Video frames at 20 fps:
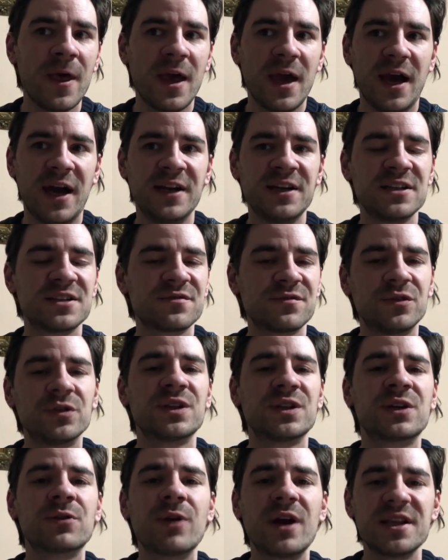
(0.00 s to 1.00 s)
it is for the
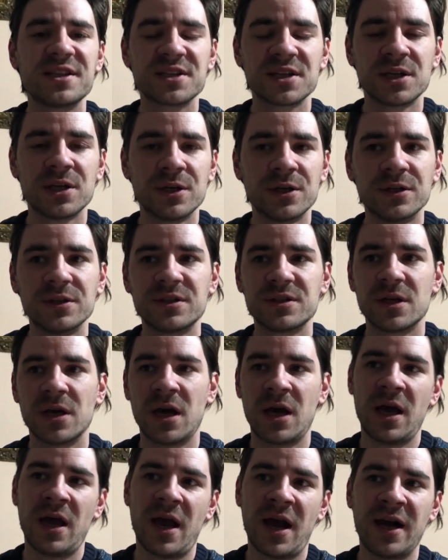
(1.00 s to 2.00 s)
greater good
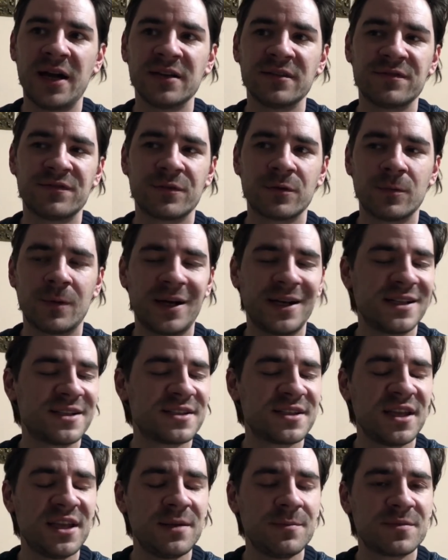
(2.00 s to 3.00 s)
uh, and for what it
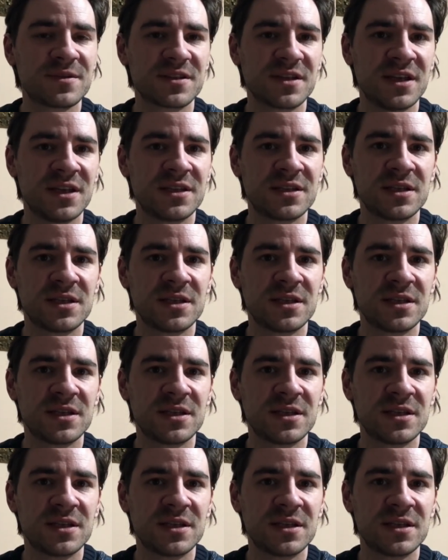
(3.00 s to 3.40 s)
seems it,